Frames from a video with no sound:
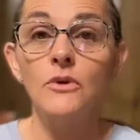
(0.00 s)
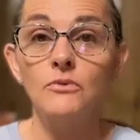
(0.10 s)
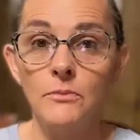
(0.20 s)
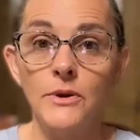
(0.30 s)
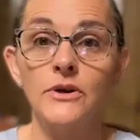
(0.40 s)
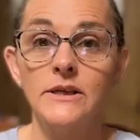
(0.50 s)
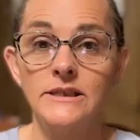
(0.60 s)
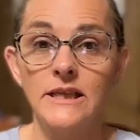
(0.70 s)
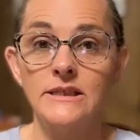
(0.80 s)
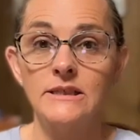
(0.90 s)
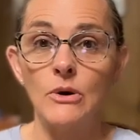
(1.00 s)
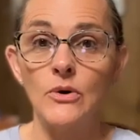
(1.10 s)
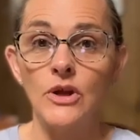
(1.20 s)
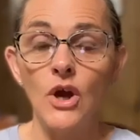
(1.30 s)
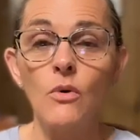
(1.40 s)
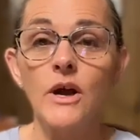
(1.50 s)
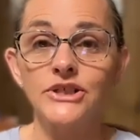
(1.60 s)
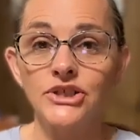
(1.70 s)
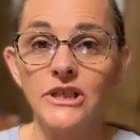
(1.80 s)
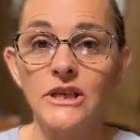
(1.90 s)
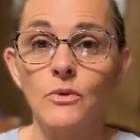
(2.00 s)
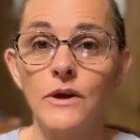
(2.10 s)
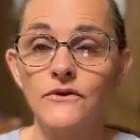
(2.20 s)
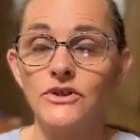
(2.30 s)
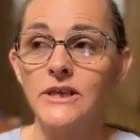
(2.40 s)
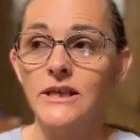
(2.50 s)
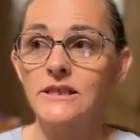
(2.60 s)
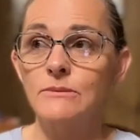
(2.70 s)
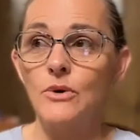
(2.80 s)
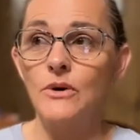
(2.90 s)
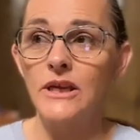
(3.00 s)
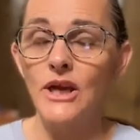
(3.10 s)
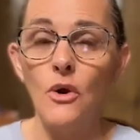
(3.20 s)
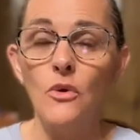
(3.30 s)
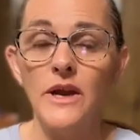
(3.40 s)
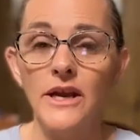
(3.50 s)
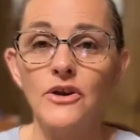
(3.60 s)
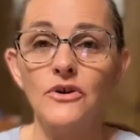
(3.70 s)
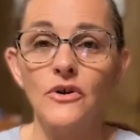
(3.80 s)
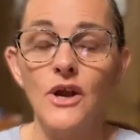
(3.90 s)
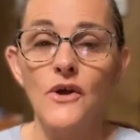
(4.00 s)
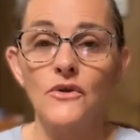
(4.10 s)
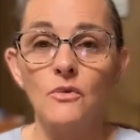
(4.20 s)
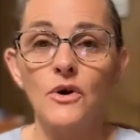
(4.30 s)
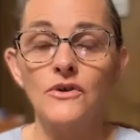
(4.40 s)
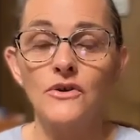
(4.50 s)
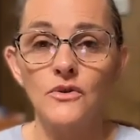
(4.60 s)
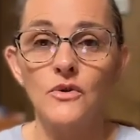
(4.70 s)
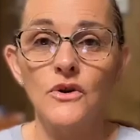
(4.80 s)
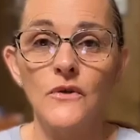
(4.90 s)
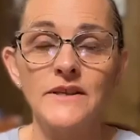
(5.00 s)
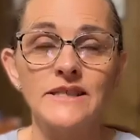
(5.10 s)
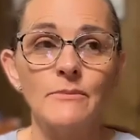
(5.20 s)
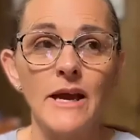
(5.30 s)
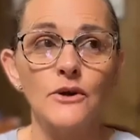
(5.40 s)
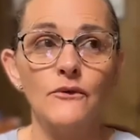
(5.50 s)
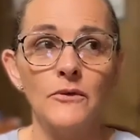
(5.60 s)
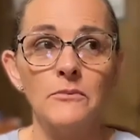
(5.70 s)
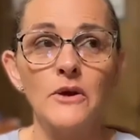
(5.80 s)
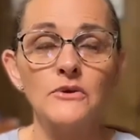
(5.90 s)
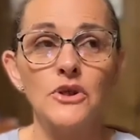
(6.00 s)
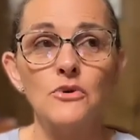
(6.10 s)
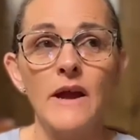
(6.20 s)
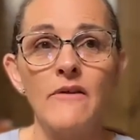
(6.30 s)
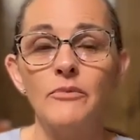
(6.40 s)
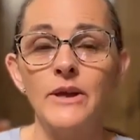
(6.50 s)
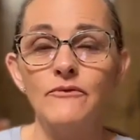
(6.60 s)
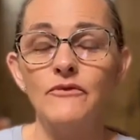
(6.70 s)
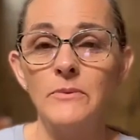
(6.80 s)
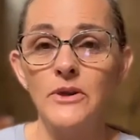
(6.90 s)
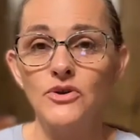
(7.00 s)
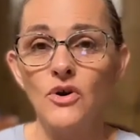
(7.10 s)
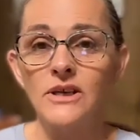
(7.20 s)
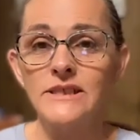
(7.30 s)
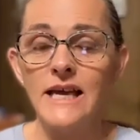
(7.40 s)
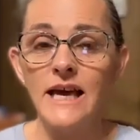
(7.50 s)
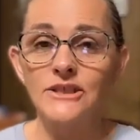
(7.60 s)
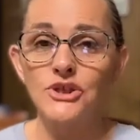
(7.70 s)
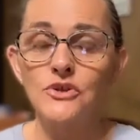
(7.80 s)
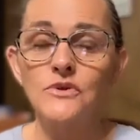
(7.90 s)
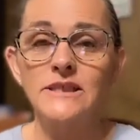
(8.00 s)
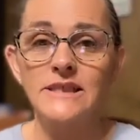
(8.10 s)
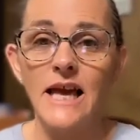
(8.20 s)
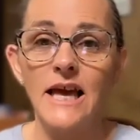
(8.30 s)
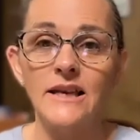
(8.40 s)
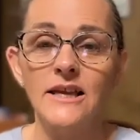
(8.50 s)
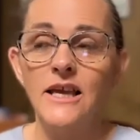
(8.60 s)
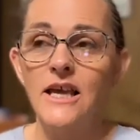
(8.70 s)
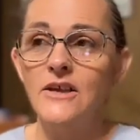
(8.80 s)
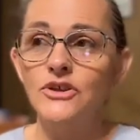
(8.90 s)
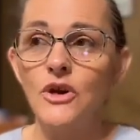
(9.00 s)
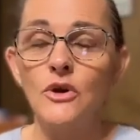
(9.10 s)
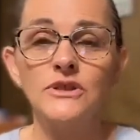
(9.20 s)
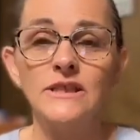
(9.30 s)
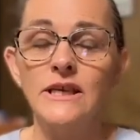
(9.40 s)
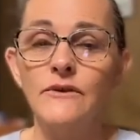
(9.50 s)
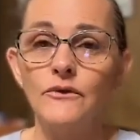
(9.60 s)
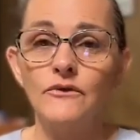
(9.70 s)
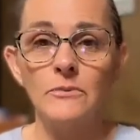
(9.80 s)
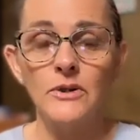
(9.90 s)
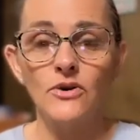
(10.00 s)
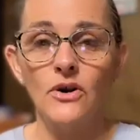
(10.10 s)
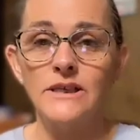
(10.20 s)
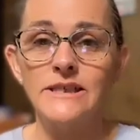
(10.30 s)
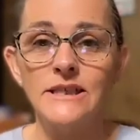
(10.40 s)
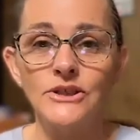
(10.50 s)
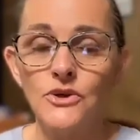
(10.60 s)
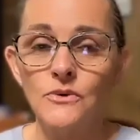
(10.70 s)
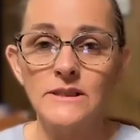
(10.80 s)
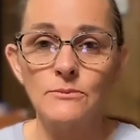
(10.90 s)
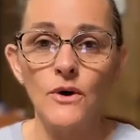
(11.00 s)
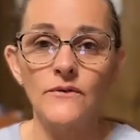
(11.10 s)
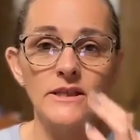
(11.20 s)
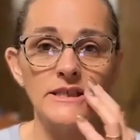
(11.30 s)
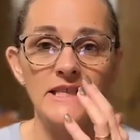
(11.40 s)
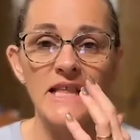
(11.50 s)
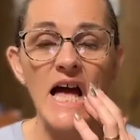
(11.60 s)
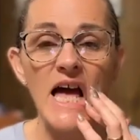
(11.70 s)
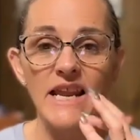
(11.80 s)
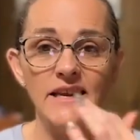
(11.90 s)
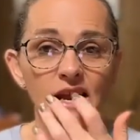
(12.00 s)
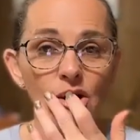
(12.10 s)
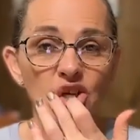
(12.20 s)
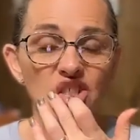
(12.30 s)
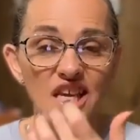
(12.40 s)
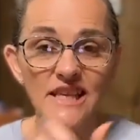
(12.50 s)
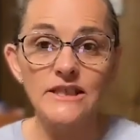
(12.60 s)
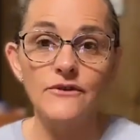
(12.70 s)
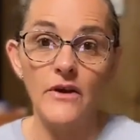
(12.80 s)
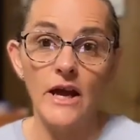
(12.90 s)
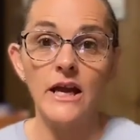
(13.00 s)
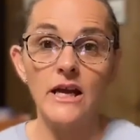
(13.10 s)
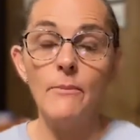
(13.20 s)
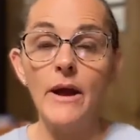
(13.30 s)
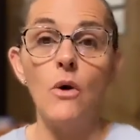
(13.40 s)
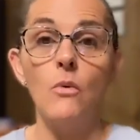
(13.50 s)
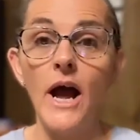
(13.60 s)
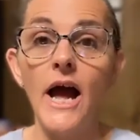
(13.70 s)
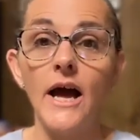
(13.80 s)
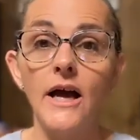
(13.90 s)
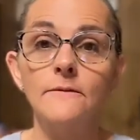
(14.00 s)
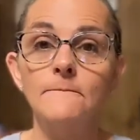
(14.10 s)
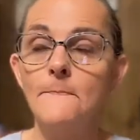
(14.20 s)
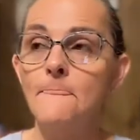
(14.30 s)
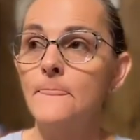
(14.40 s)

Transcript: John Ramirez's testimony. Go watch Jenny Weaver's testimony. Go hear the word of the Lord on this matter from those who have been from the dark side to the side, you know, delivered from the darkness into his marvelous light and now are testifying about why